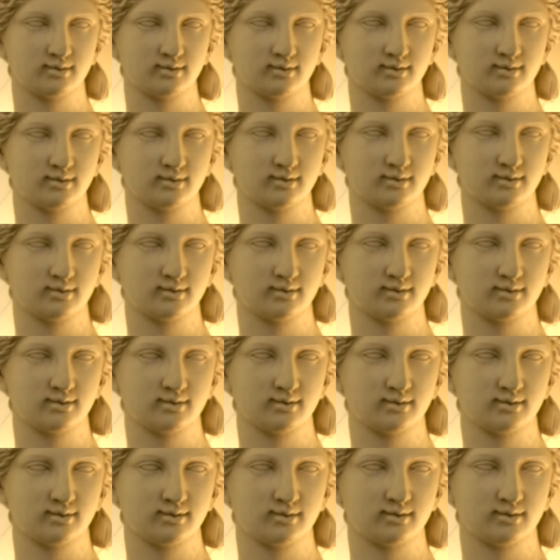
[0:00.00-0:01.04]

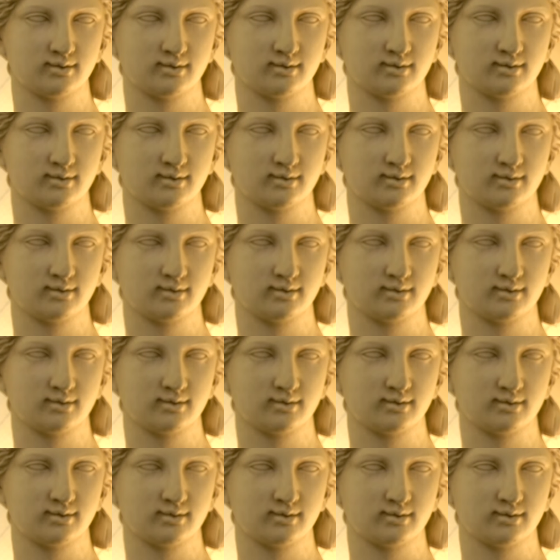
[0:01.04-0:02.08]

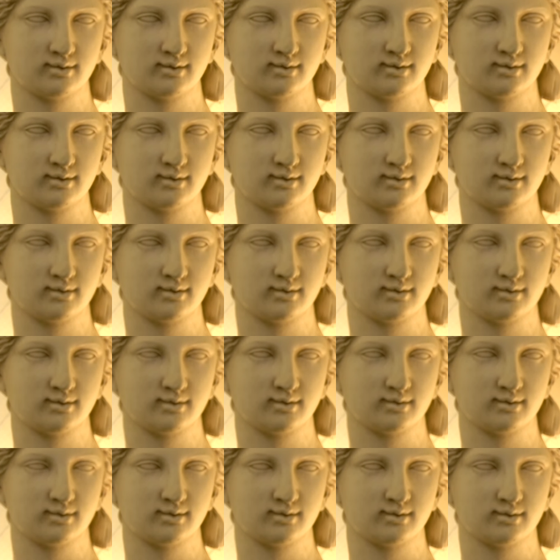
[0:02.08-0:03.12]

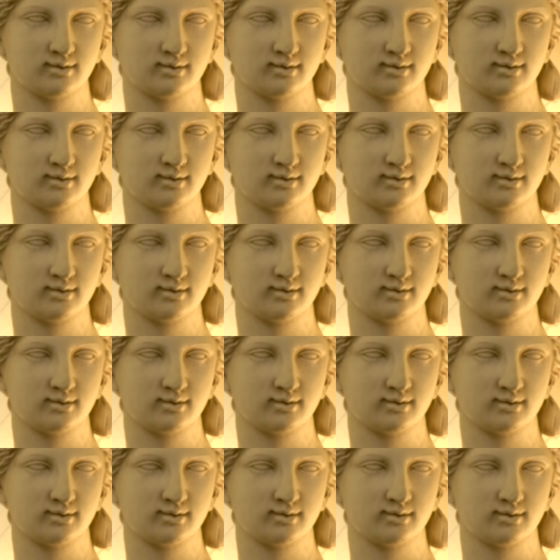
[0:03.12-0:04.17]

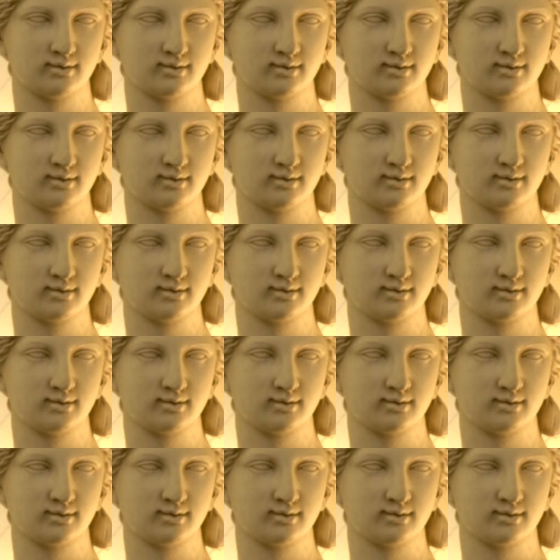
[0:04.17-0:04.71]
No words are spoken by the person on screen.